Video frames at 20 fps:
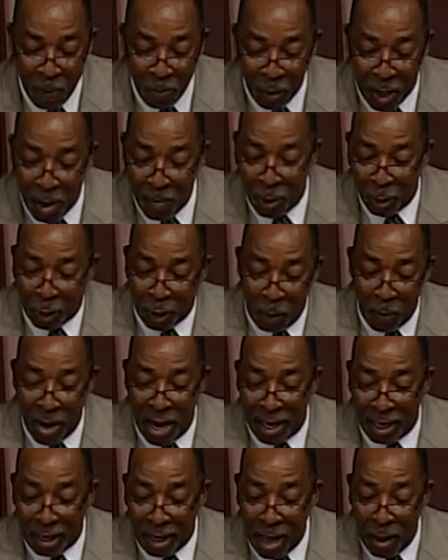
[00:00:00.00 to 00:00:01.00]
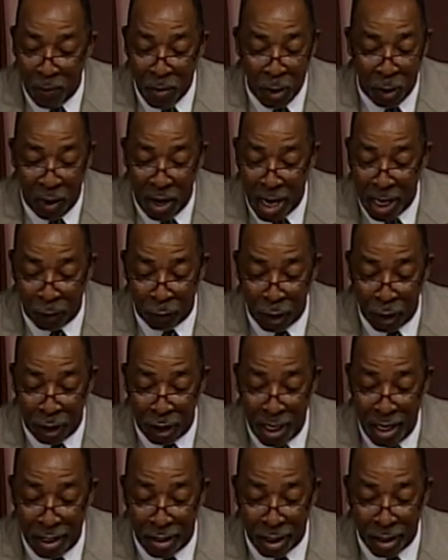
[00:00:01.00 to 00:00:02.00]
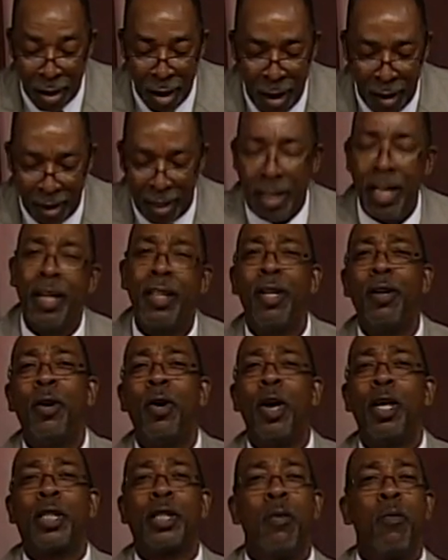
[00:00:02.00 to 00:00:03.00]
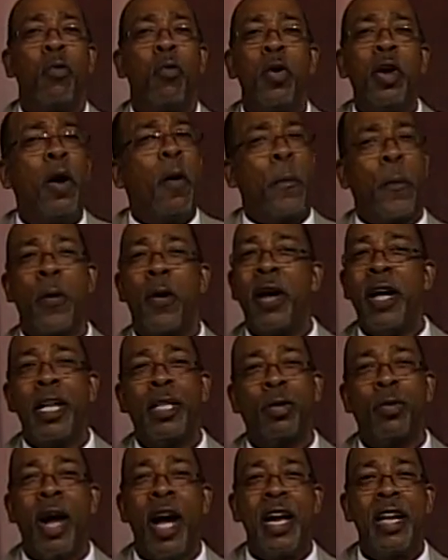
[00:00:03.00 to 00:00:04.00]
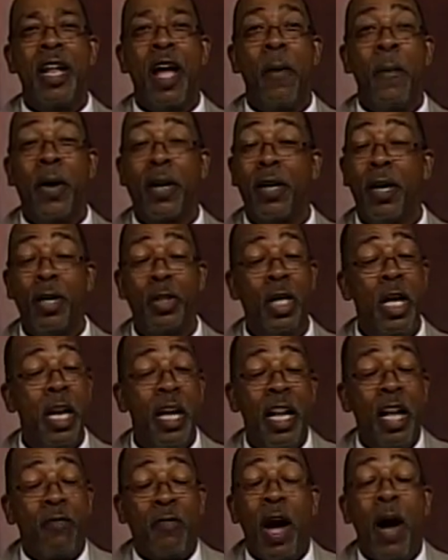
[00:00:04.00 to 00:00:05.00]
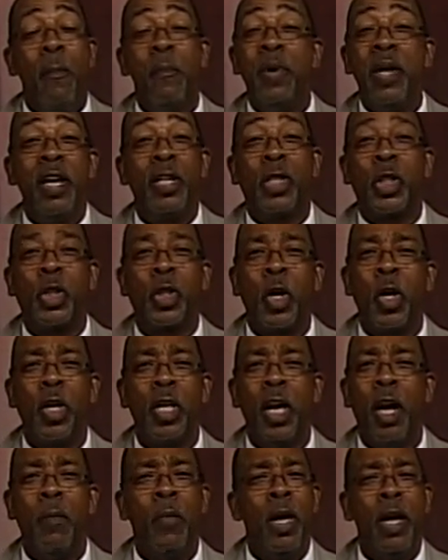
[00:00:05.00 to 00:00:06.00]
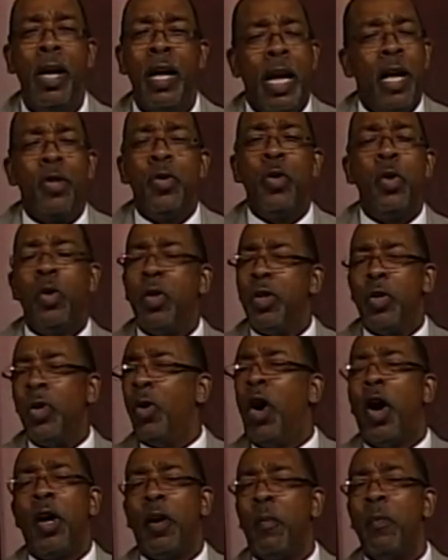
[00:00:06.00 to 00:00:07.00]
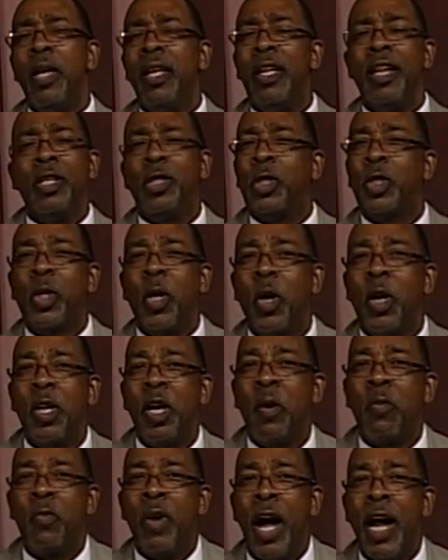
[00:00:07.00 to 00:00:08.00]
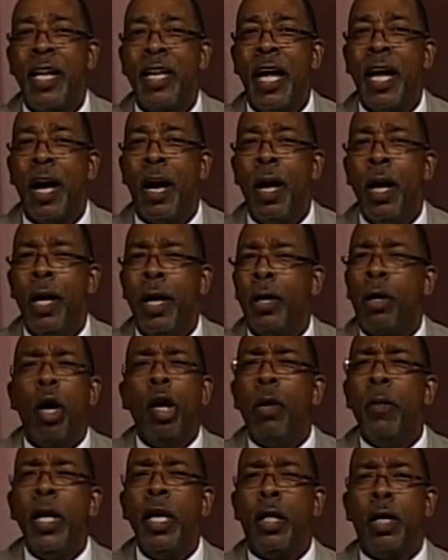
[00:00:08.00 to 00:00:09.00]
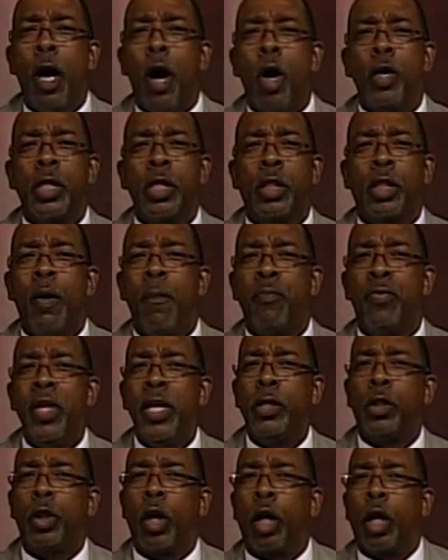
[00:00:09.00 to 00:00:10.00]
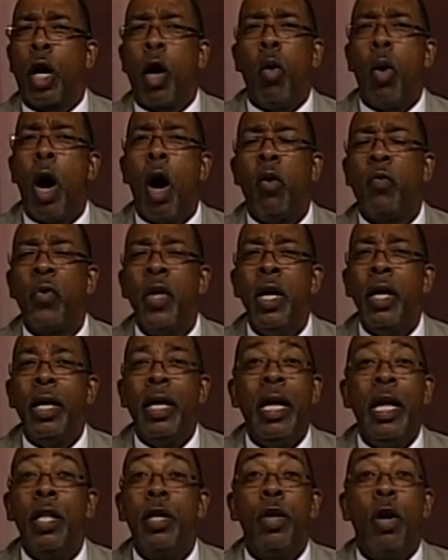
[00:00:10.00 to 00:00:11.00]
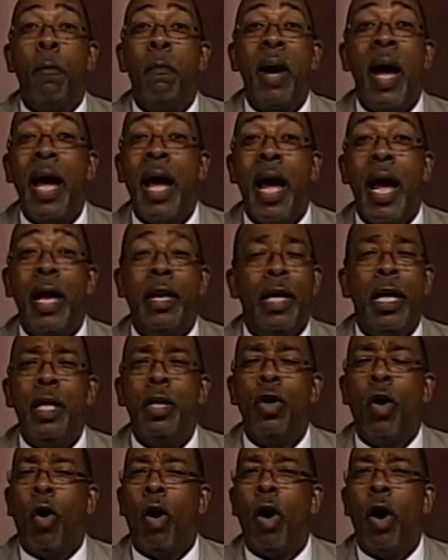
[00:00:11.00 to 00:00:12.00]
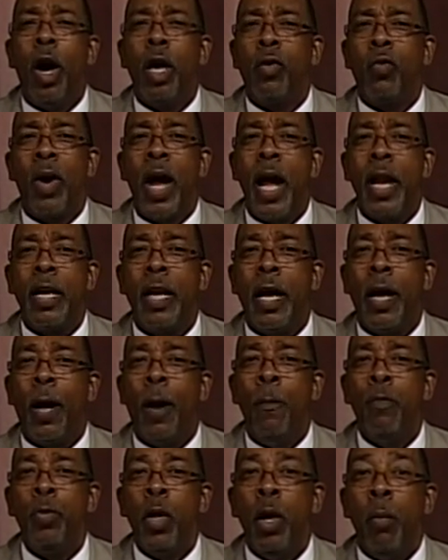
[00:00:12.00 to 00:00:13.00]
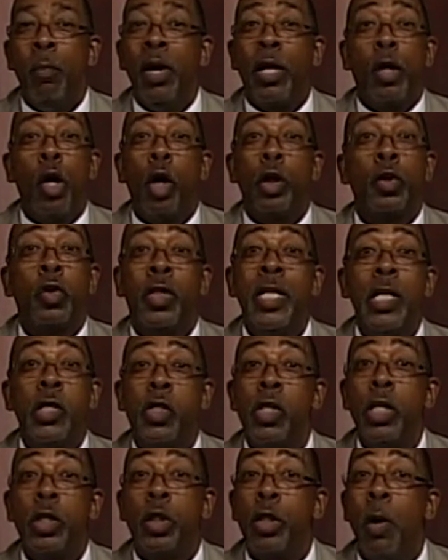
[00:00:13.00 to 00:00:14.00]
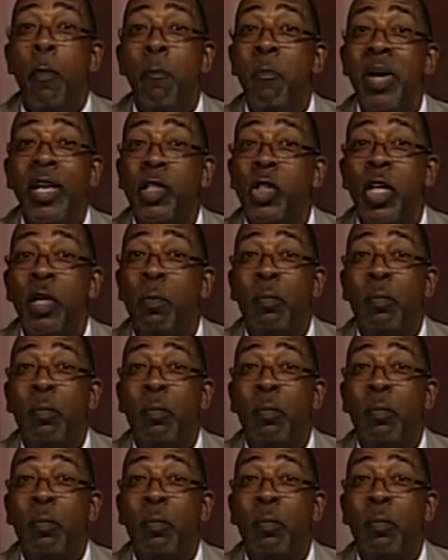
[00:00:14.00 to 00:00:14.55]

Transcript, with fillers: Come on, somebody clap your hands for Jesus. Give the Lord some real praise right now because if I'm being stirred up, and you, you ought to be getting stirred up right now, it ought to be causing some things to go off in your mind, in your heart right now, because this is the missing